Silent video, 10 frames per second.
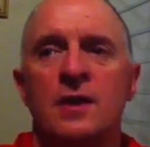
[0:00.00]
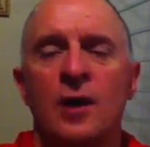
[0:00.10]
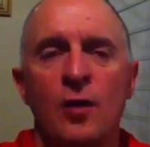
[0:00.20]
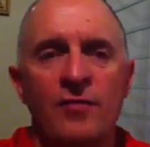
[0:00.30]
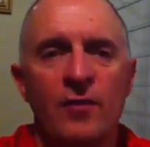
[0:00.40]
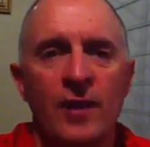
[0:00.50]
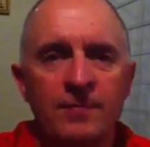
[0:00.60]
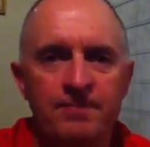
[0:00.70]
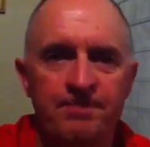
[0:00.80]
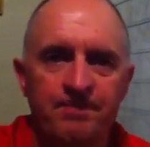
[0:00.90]
Hello
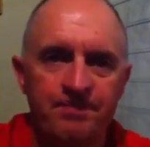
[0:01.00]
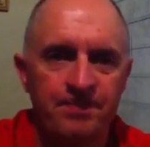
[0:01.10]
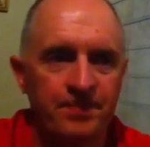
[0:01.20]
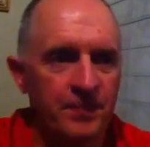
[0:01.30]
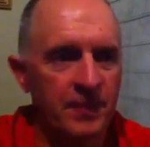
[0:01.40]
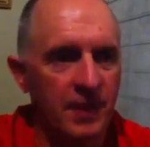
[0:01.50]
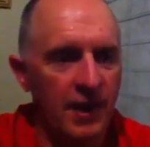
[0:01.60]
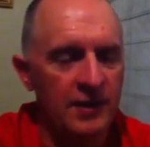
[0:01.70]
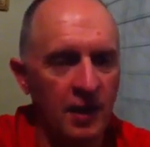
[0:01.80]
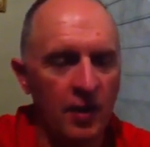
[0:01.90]
everyone,
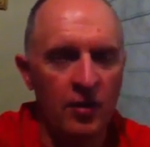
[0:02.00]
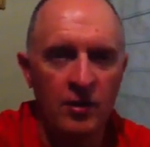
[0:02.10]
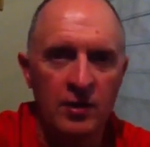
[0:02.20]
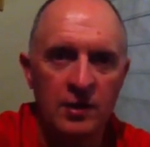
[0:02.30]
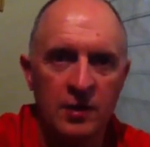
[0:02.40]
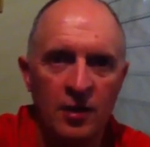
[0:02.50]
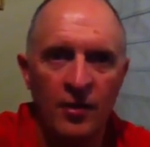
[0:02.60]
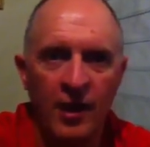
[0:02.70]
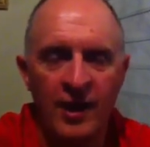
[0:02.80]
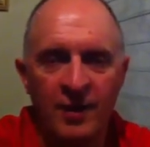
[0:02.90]
8 o'clock
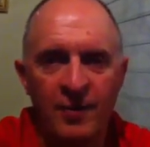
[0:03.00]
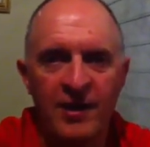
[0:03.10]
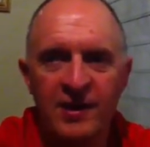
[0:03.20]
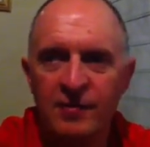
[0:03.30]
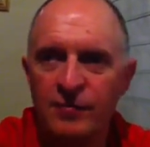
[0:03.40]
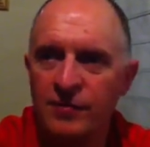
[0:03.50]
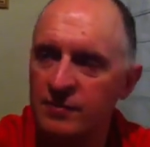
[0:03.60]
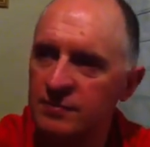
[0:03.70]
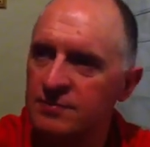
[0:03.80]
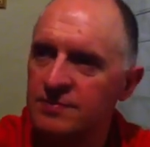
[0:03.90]
on Ironman Eve,
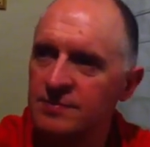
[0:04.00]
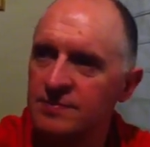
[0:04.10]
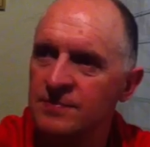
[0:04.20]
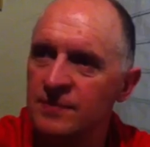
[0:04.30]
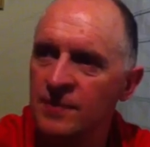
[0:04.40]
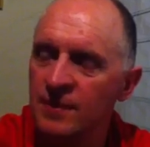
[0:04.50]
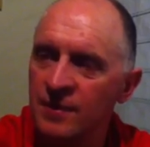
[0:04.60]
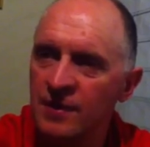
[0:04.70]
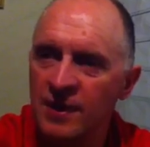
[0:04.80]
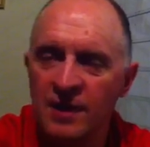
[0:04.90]

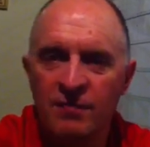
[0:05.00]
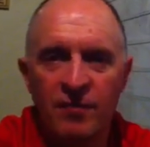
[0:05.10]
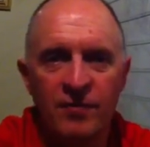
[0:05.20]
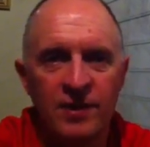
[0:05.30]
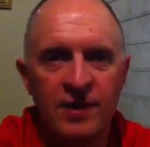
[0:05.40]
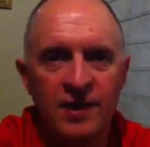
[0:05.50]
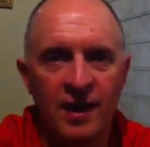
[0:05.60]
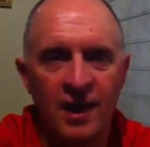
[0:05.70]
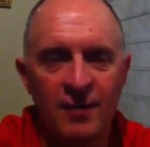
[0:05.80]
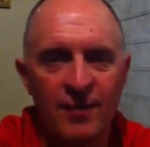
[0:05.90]
the eve of the
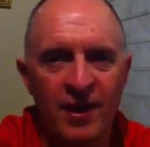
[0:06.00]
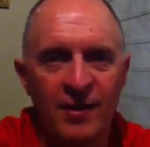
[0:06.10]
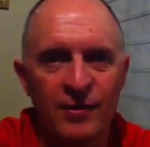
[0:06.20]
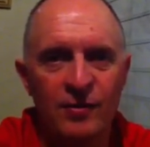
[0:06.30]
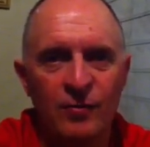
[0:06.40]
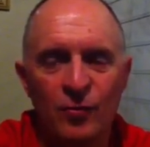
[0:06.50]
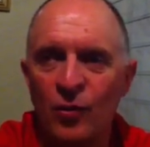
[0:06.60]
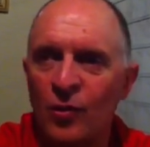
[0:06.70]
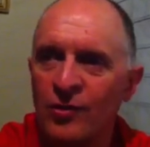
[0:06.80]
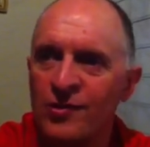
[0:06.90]
Ironman
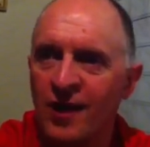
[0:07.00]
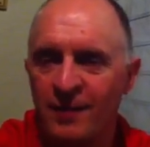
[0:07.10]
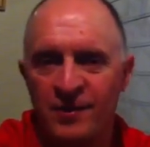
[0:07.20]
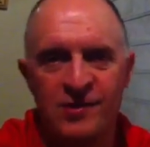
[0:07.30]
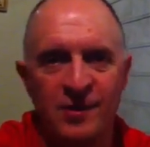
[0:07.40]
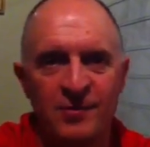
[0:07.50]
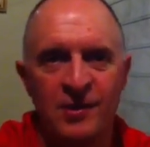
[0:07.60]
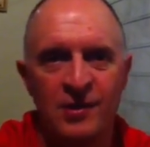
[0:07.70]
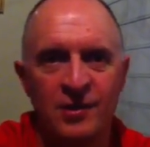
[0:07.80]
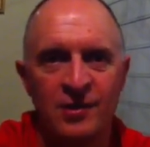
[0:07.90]
World Championships
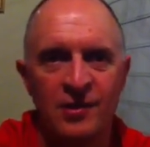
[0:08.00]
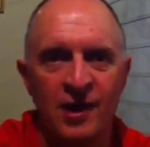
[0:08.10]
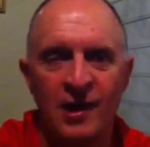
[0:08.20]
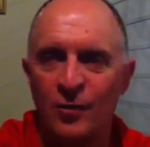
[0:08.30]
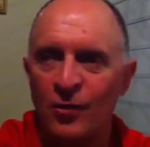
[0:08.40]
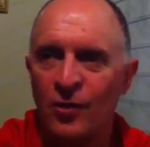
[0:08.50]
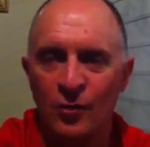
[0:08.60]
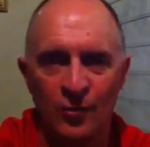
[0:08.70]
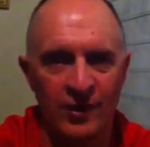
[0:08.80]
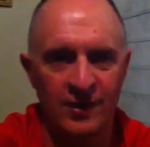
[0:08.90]
in Kailua
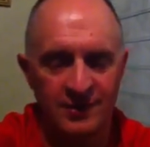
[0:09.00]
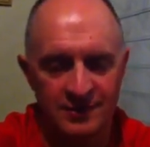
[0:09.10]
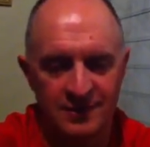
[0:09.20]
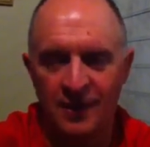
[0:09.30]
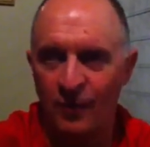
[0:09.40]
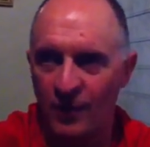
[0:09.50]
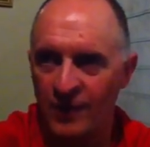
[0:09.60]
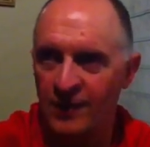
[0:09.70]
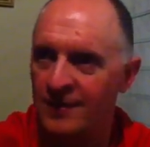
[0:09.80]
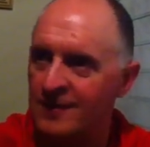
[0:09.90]
Kona, Hawaii.